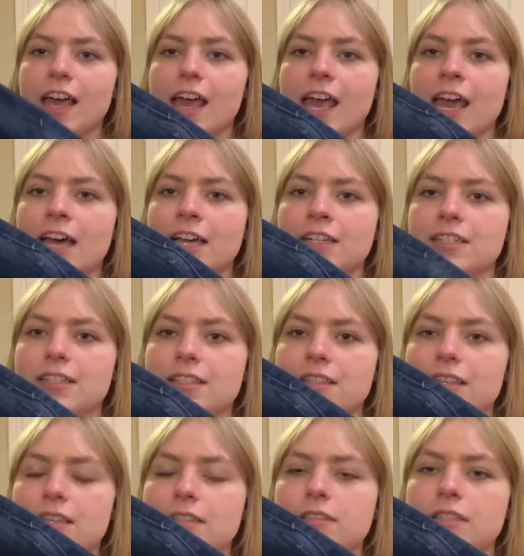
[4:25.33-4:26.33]
and
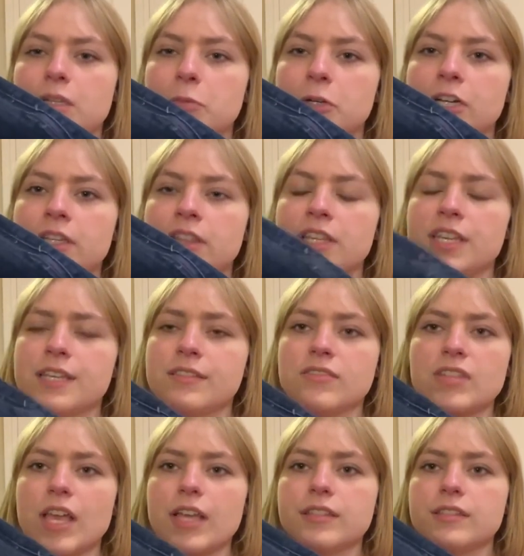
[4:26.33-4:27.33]
this zipper in the
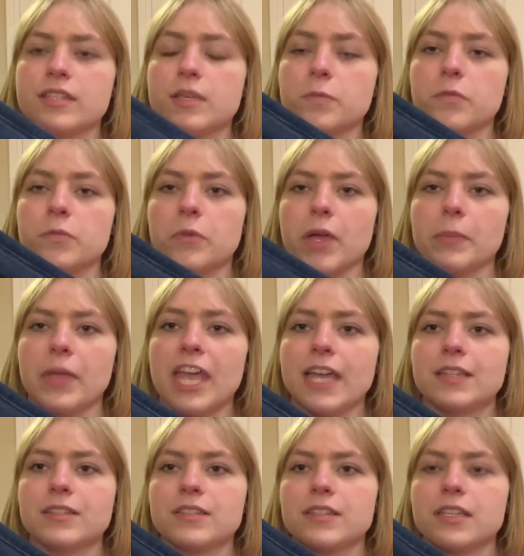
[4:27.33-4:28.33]
inside seam of my
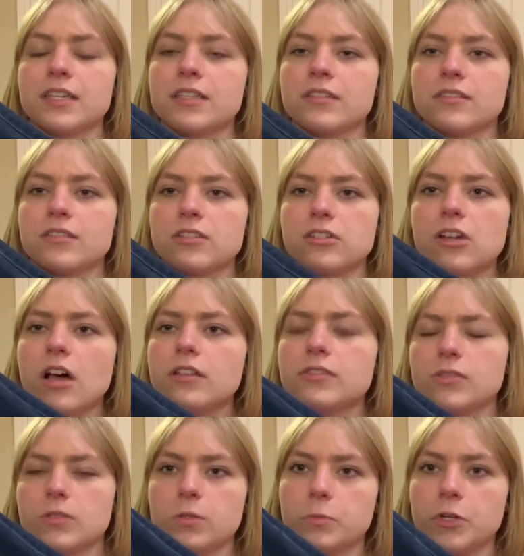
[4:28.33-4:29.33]
pants is not
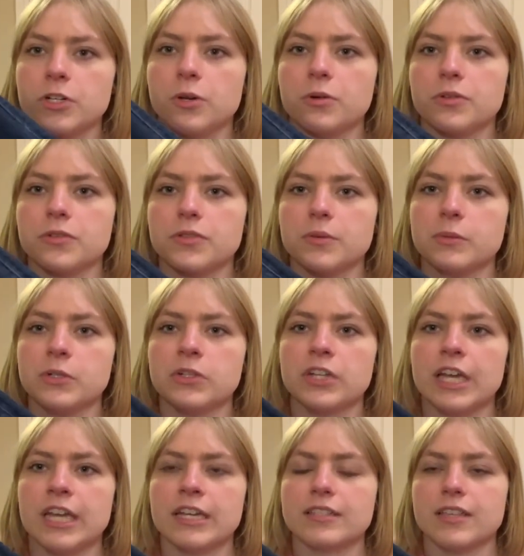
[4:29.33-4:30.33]
super noticeable
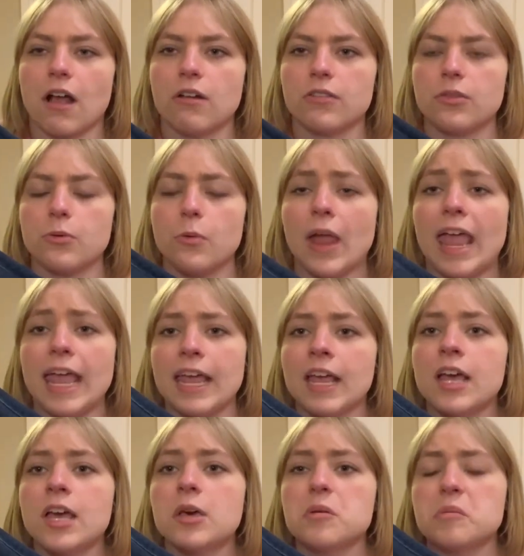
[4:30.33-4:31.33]
and it's out of the way,
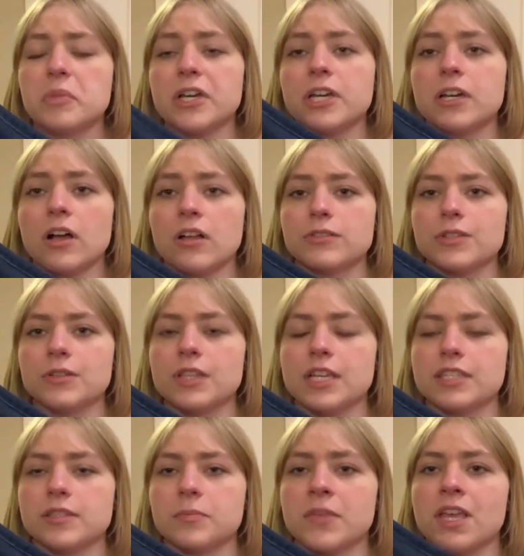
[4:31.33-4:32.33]
but it also
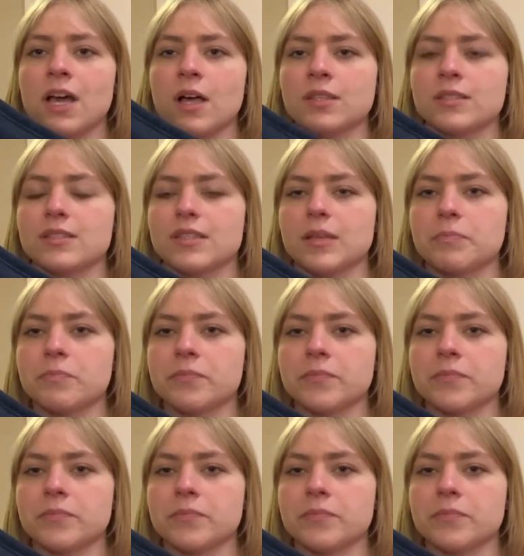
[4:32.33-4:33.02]
lets me unzip